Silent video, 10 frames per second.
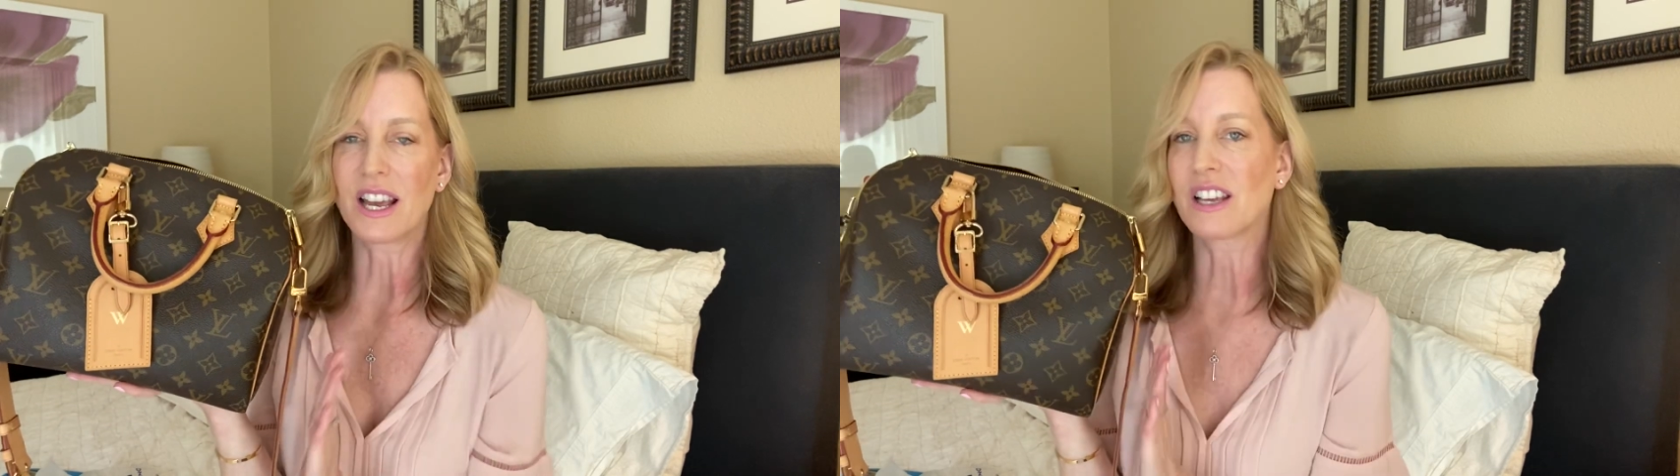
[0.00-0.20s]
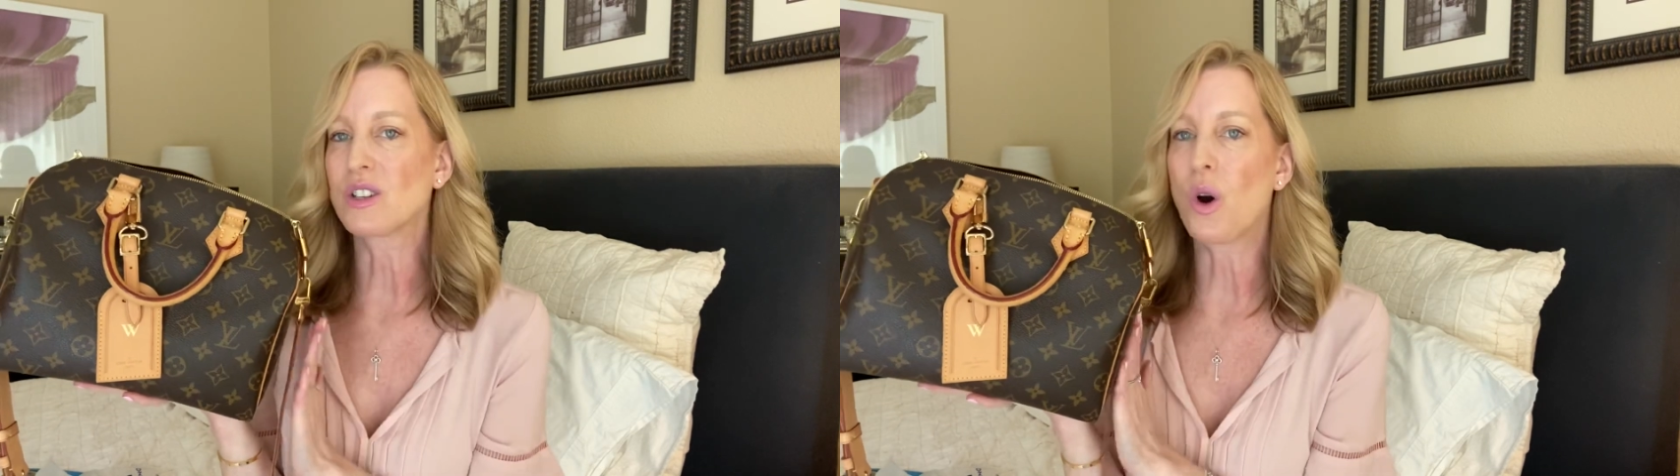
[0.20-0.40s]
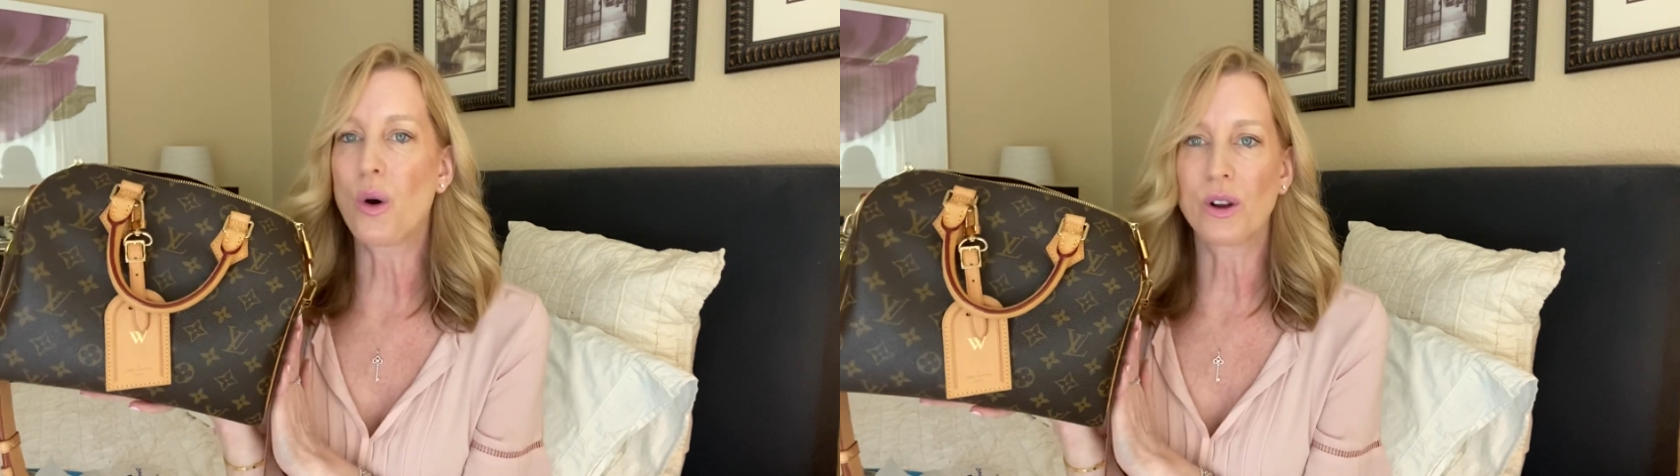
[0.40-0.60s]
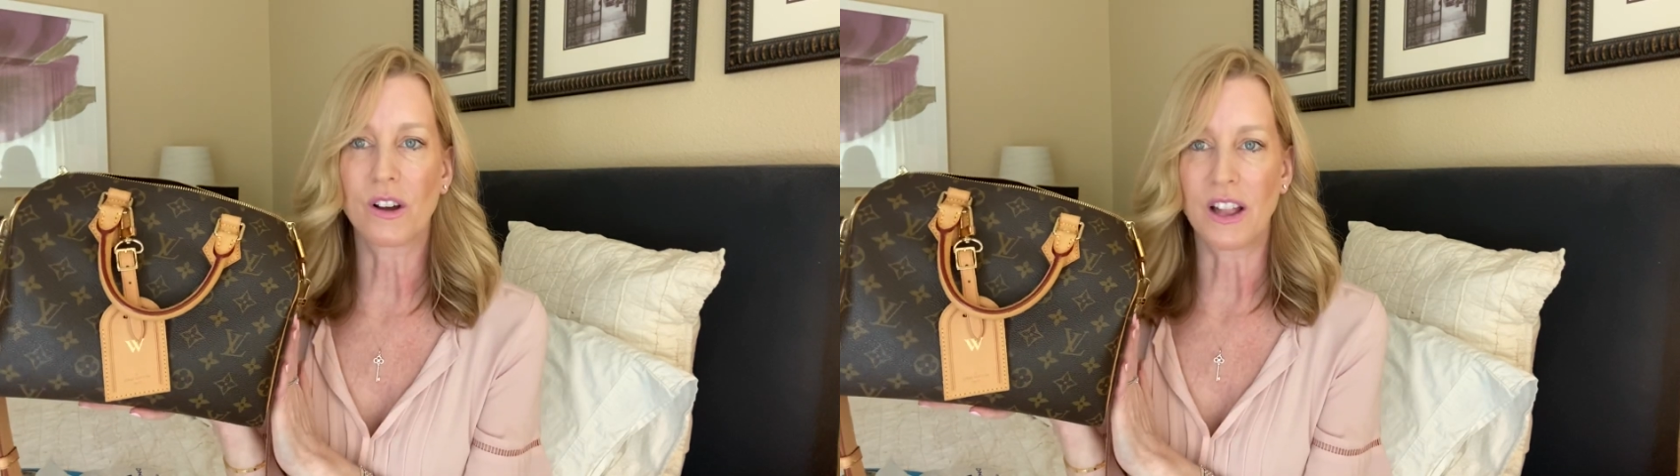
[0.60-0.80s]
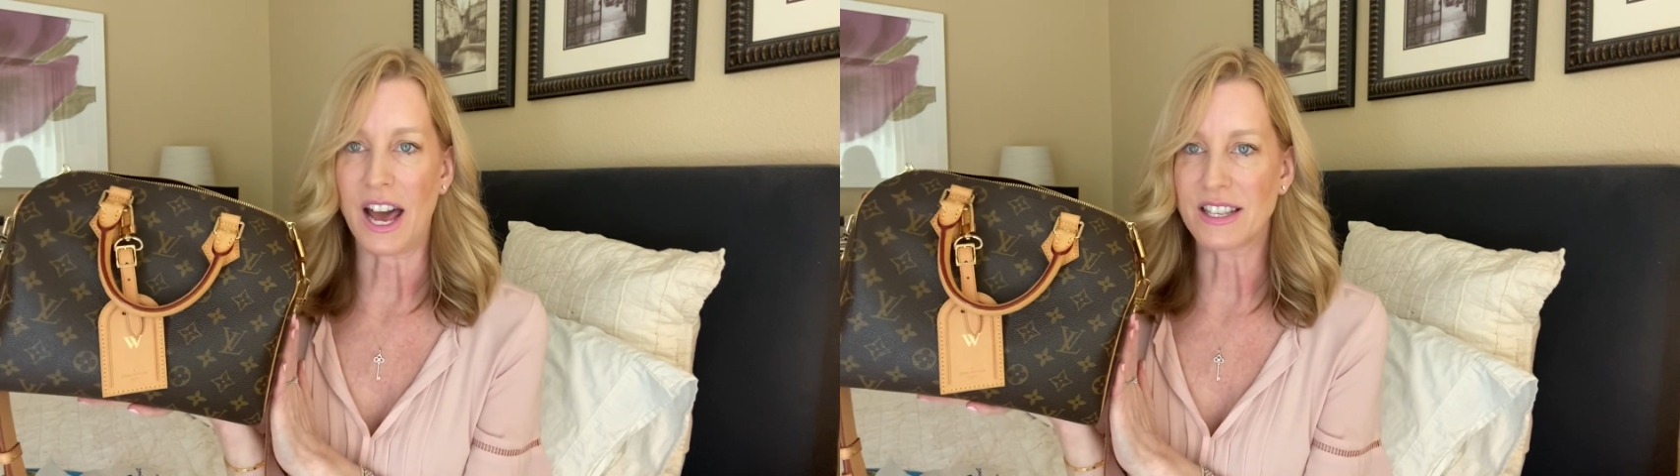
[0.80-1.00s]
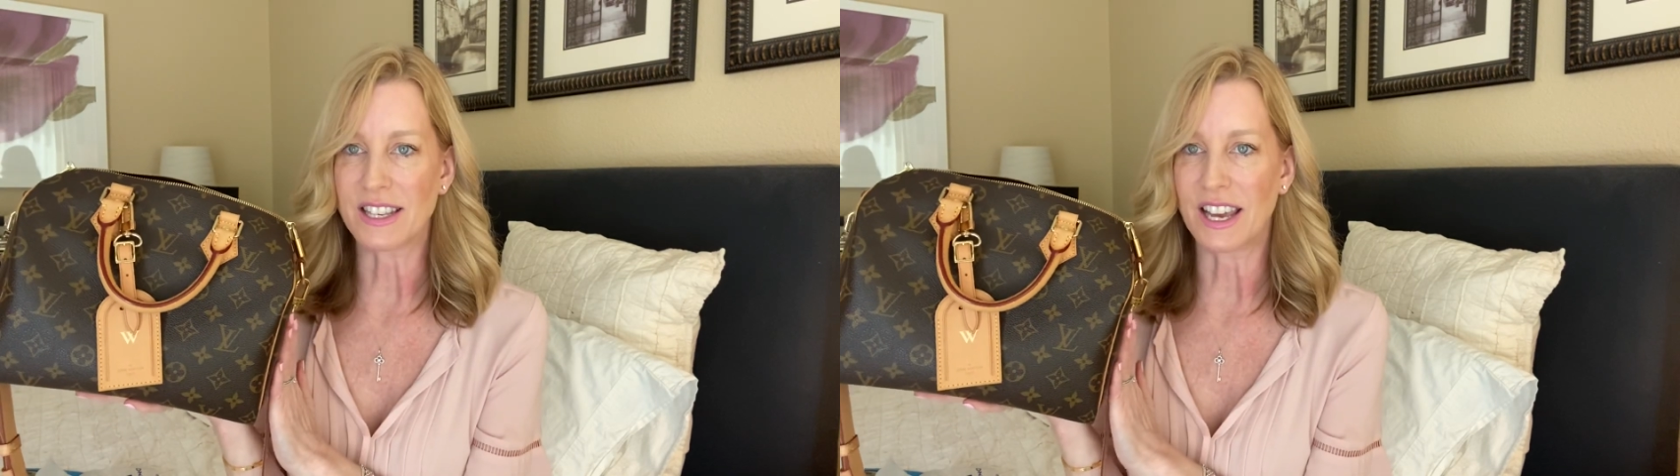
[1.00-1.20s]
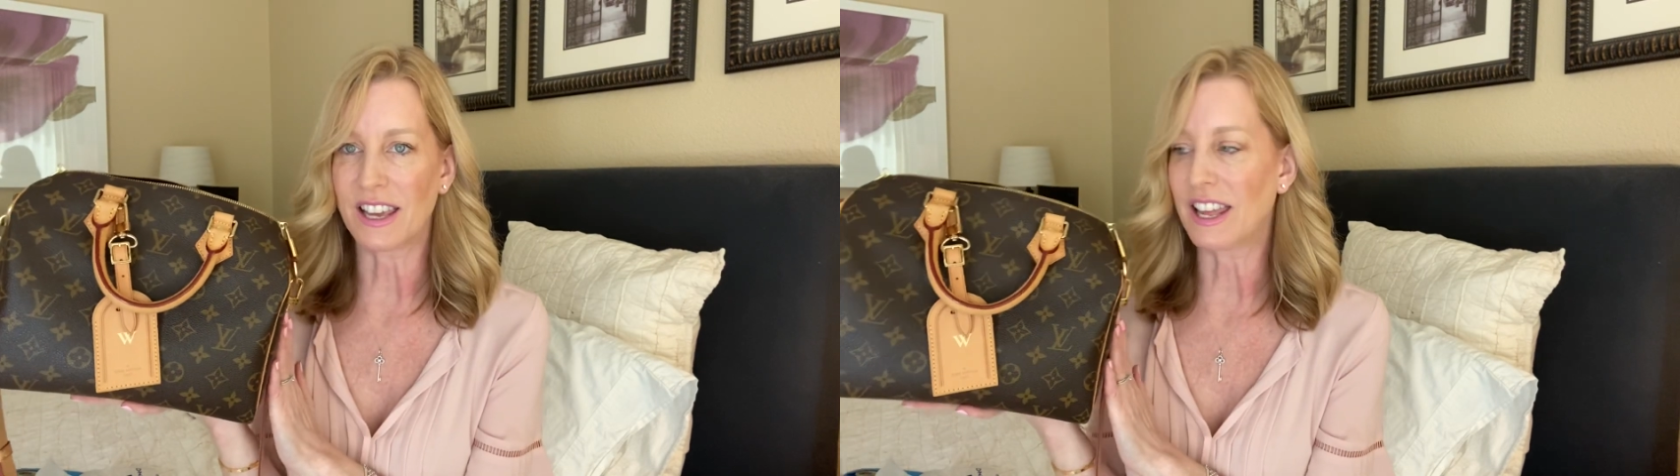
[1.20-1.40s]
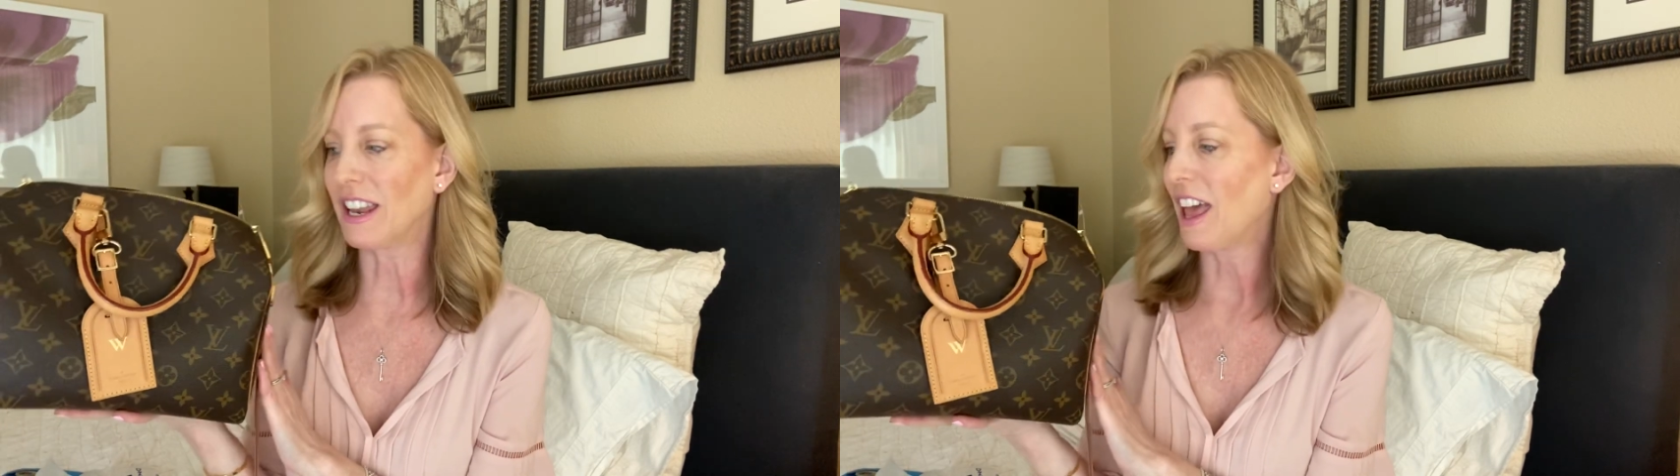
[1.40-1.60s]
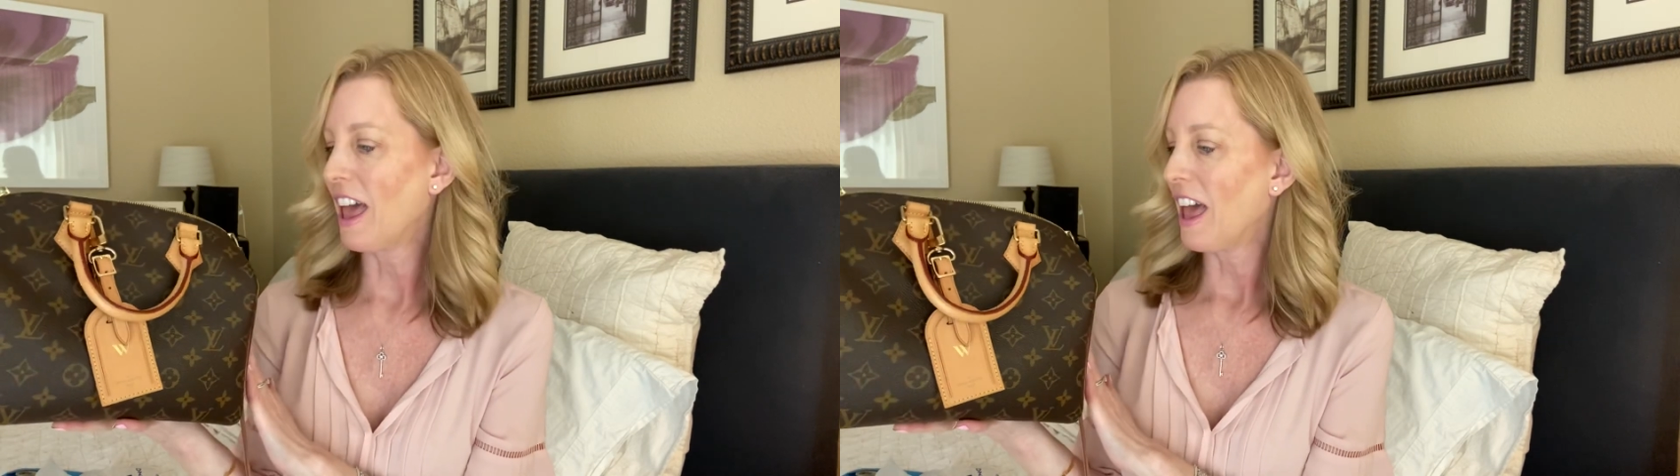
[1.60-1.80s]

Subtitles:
total classic, and